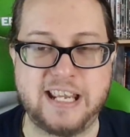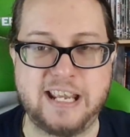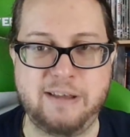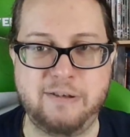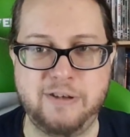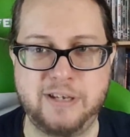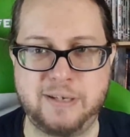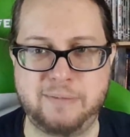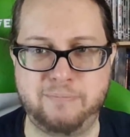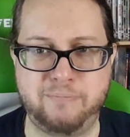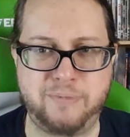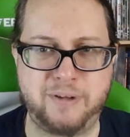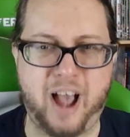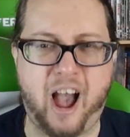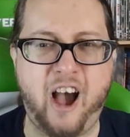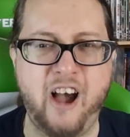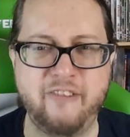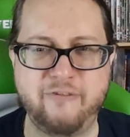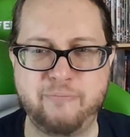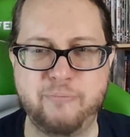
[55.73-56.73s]
It was
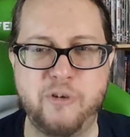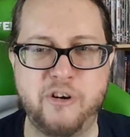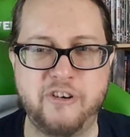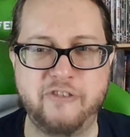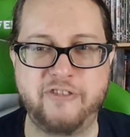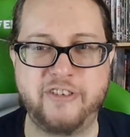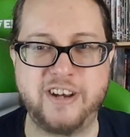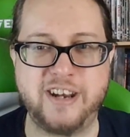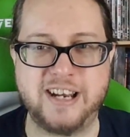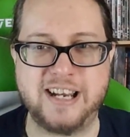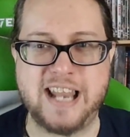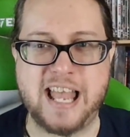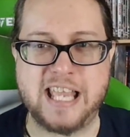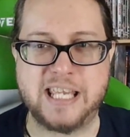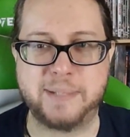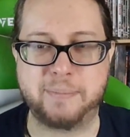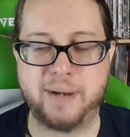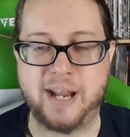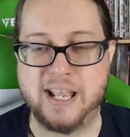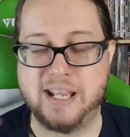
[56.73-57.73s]
kind of more of a
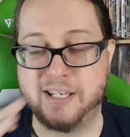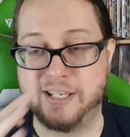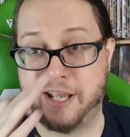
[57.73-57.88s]
let's play.